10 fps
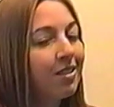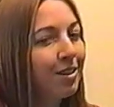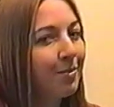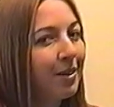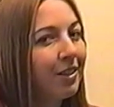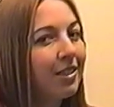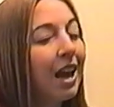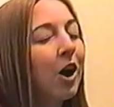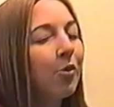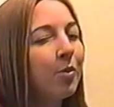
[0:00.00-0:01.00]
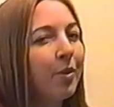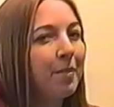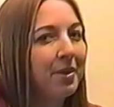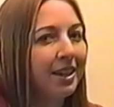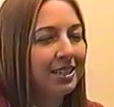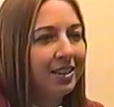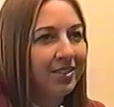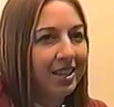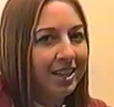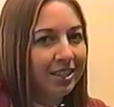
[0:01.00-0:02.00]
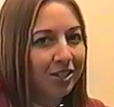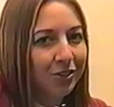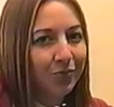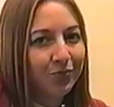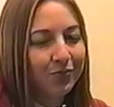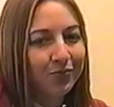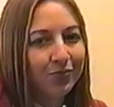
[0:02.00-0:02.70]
Think about that, and we'll be right back to give you the answer.